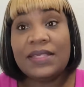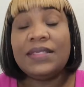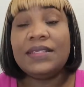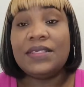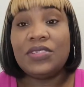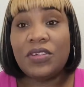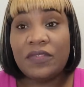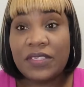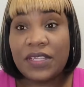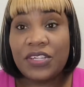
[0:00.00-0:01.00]
This is a
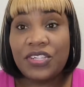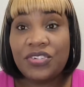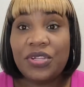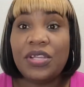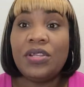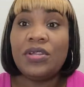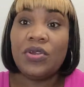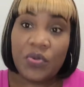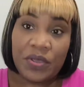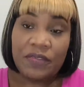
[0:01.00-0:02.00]
service industry,
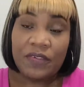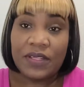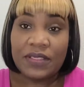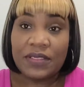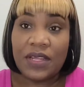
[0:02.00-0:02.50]
no refunds.